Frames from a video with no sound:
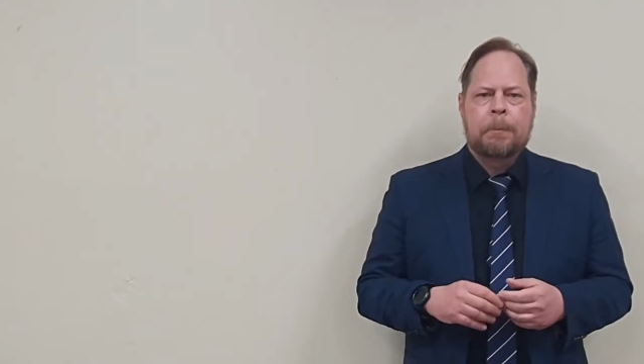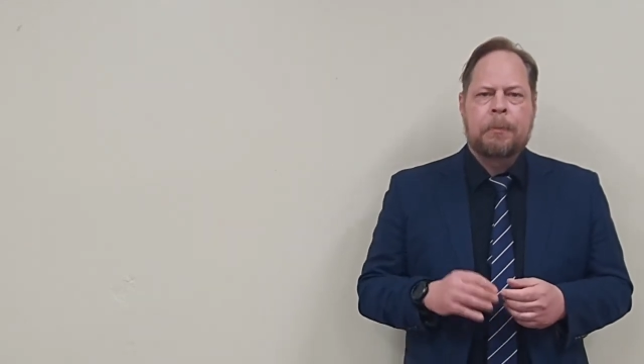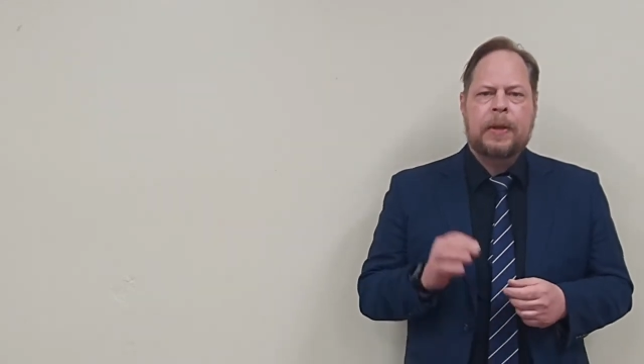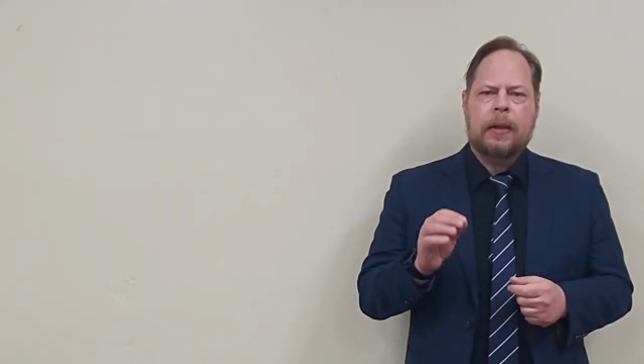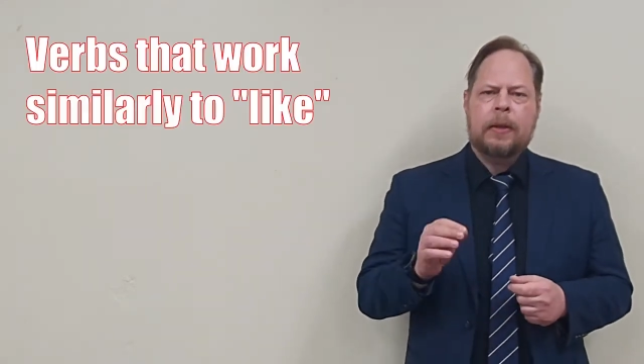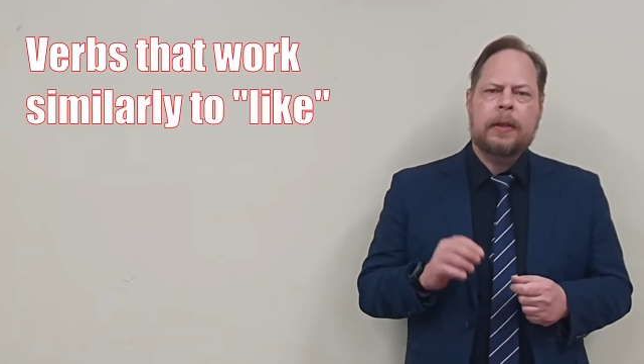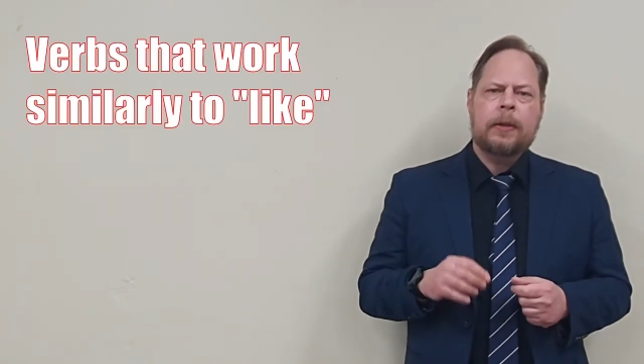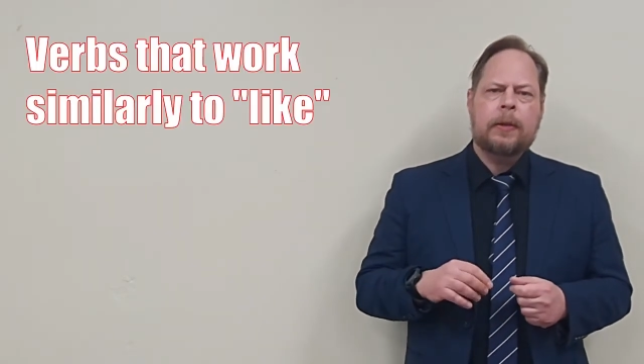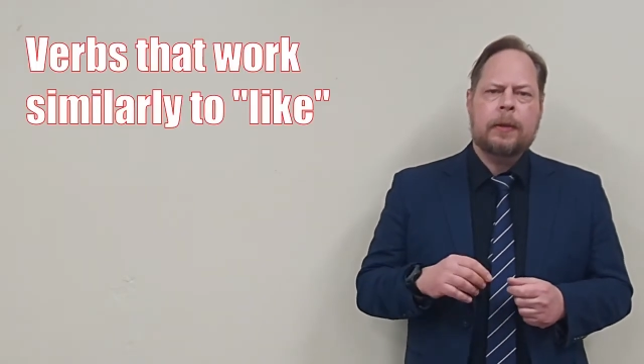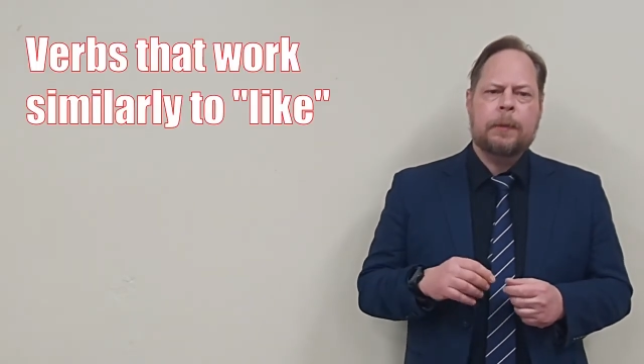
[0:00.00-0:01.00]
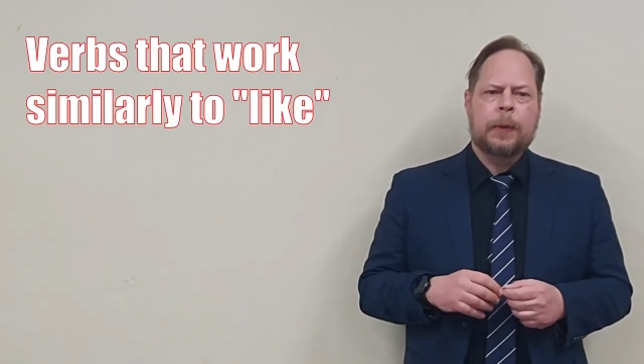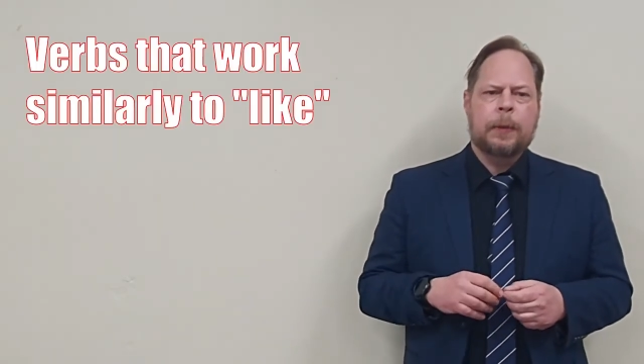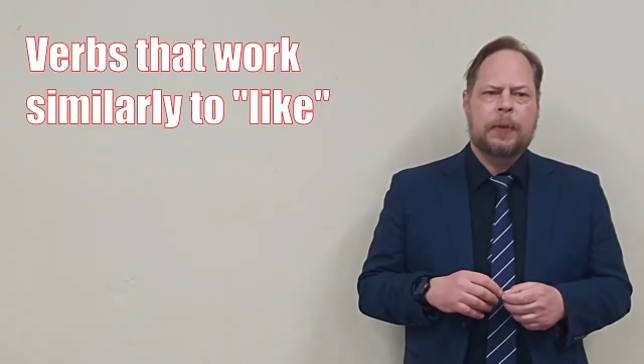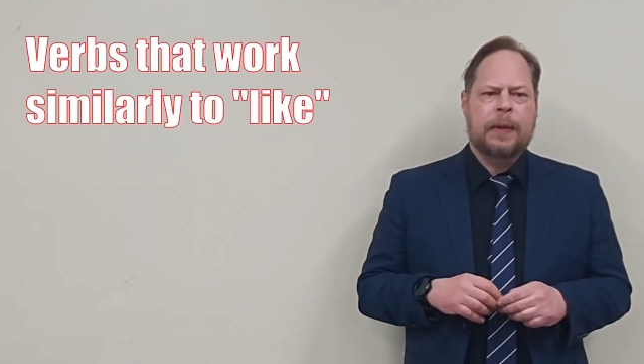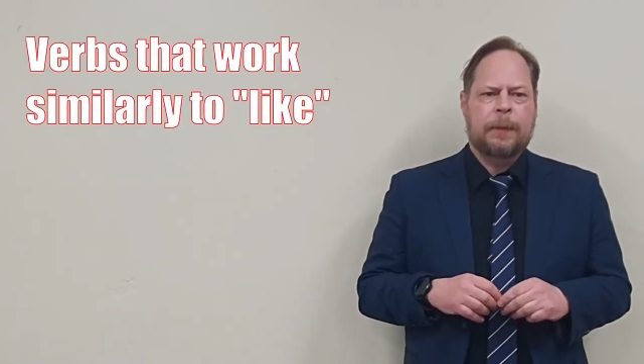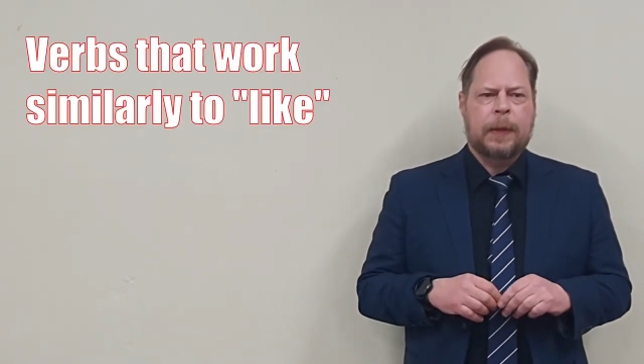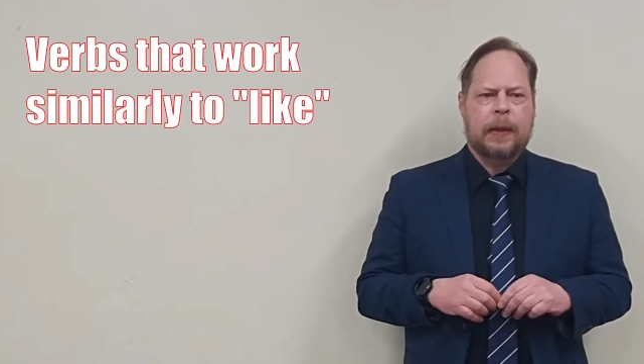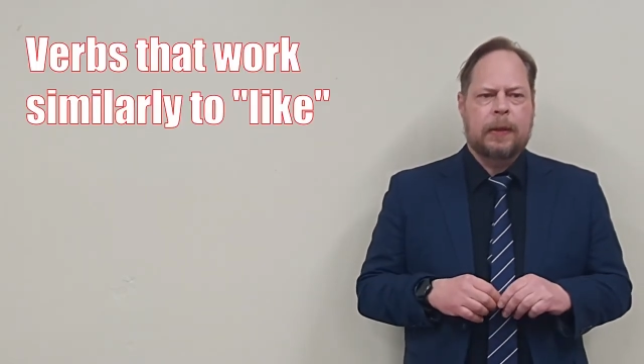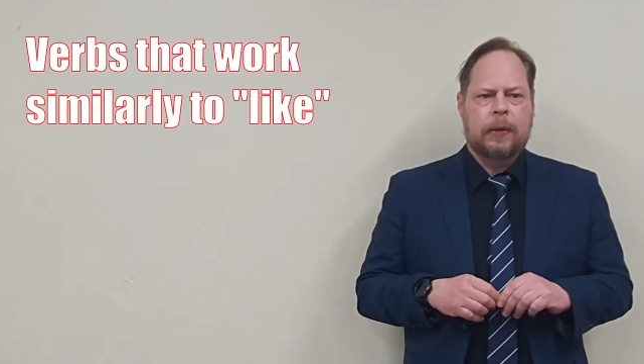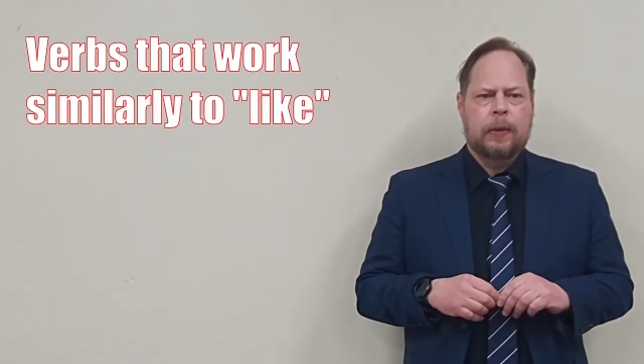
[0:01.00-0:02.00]
Now, here are the verbs that
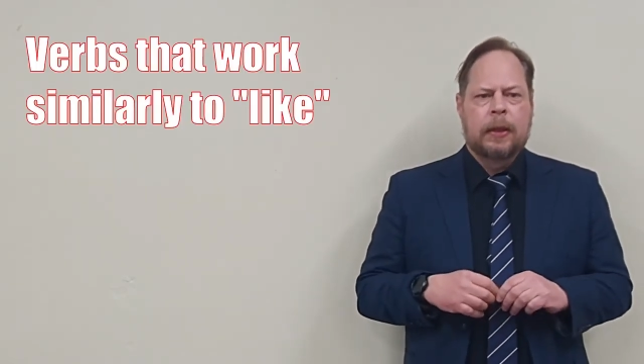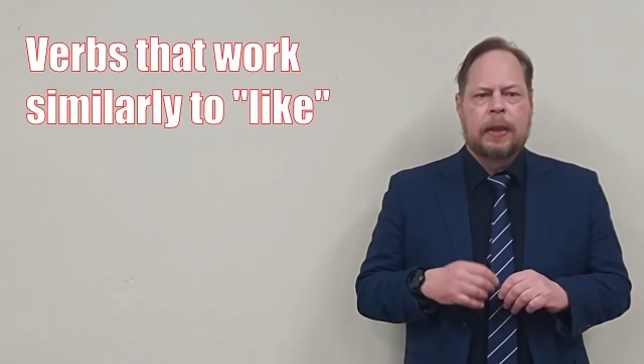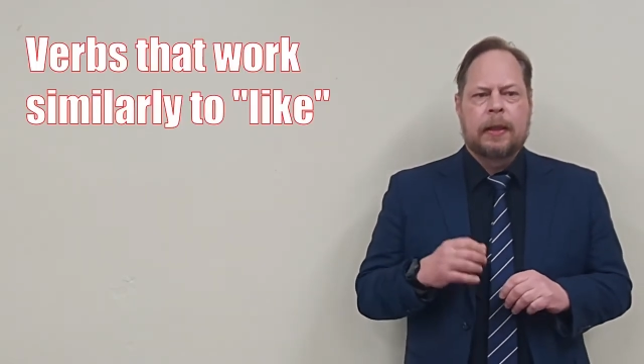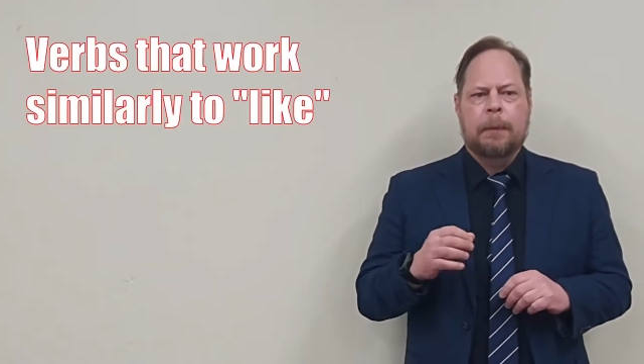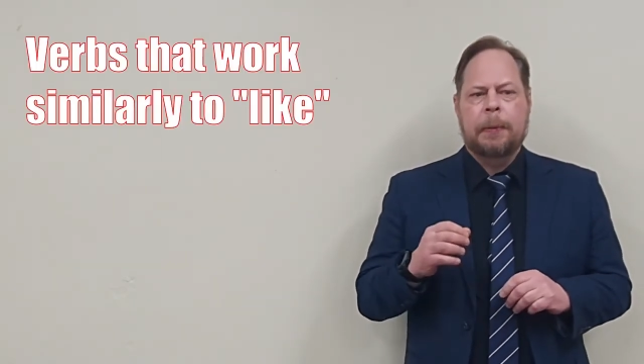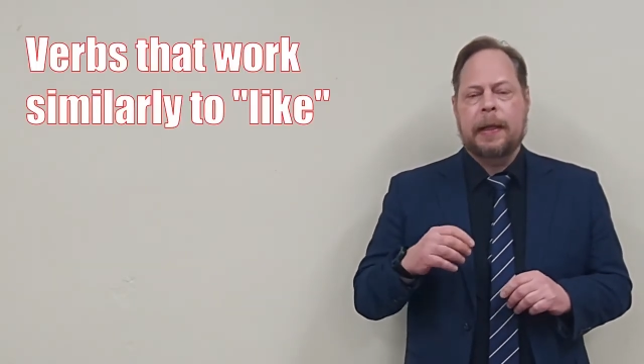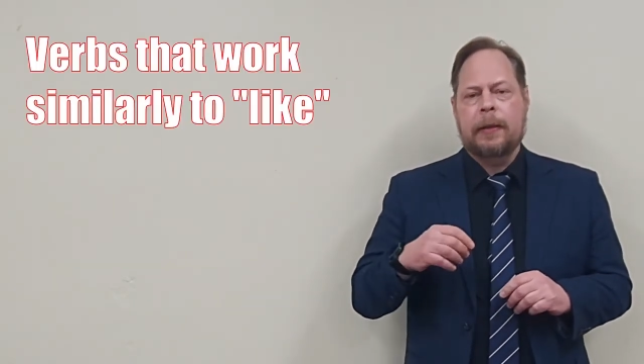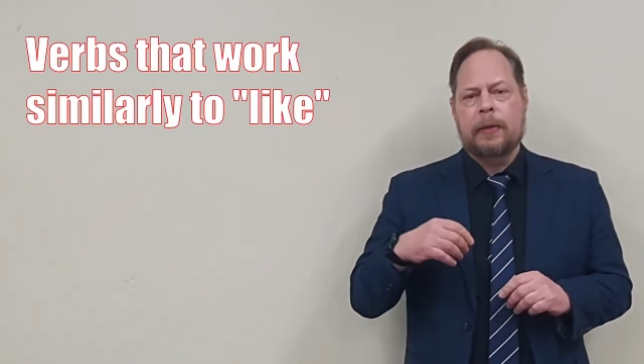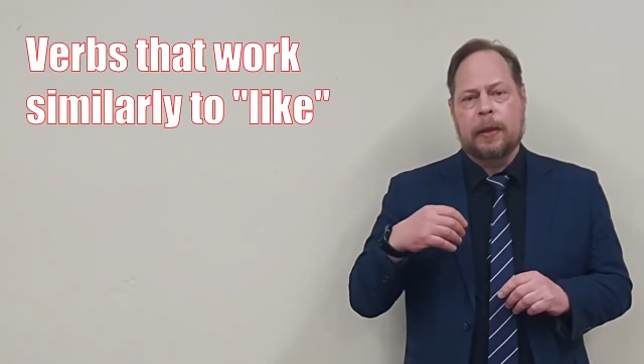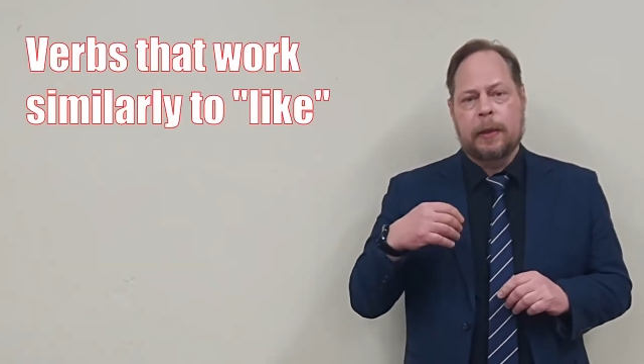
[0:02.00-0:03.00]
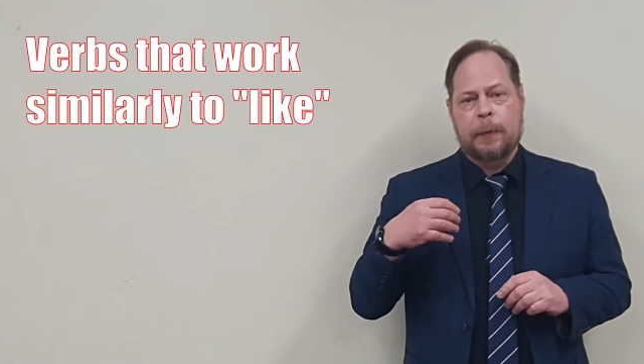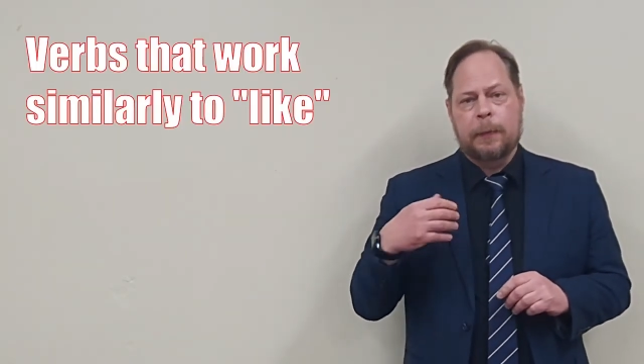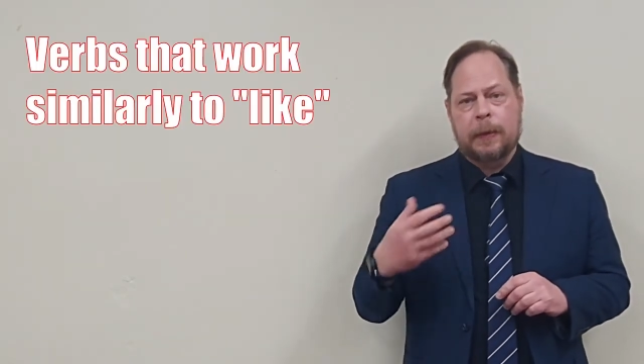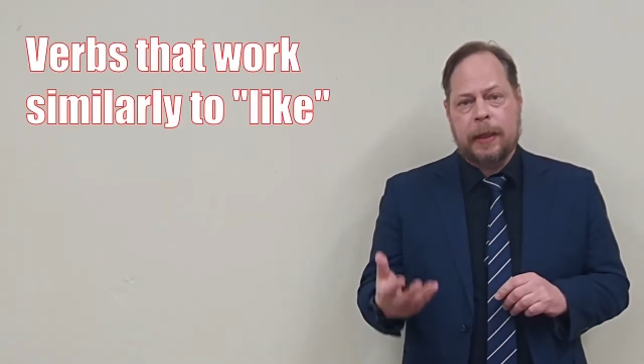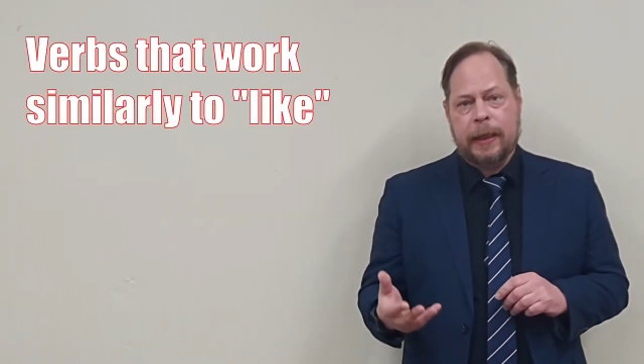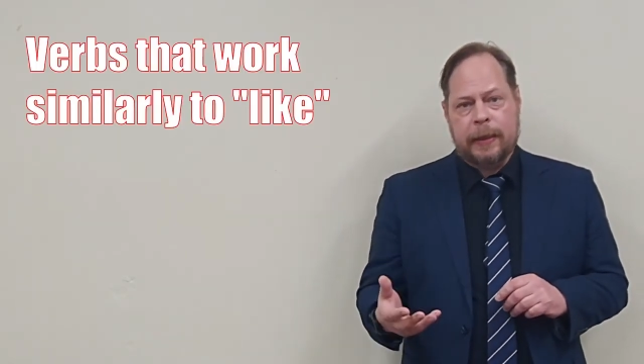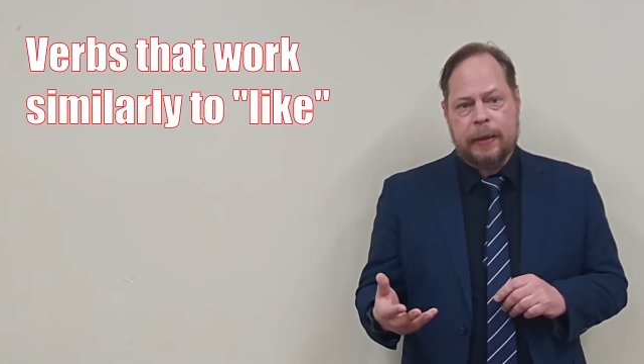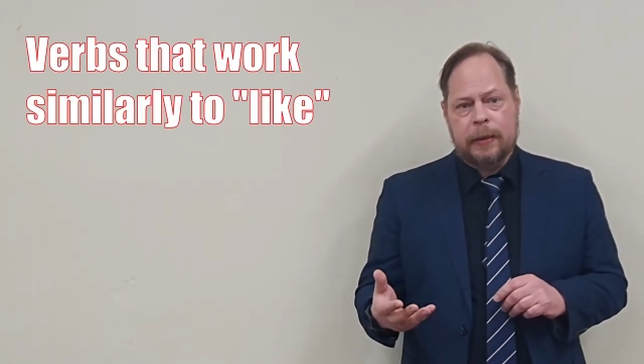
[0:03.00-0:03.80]
follow the pattern of like,